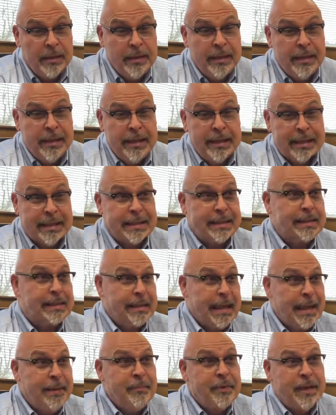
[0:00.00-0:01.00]
And at the
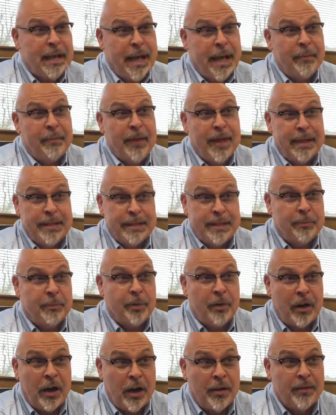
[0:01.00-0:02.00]
same time, that timber
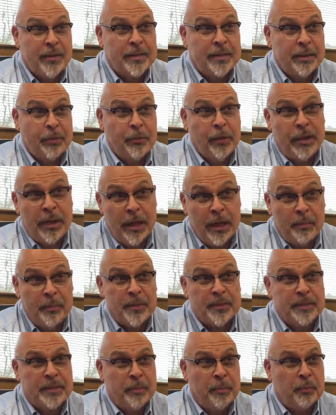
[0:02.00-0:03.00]
harvesting will help
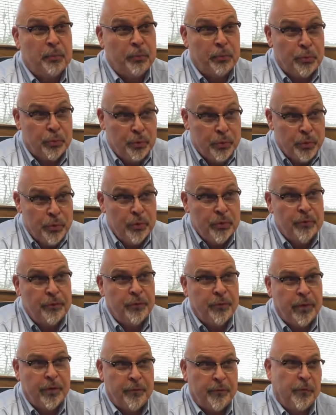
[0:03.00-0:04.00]
us improve
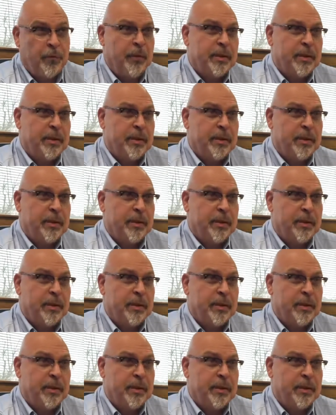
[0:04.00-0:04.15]
our forest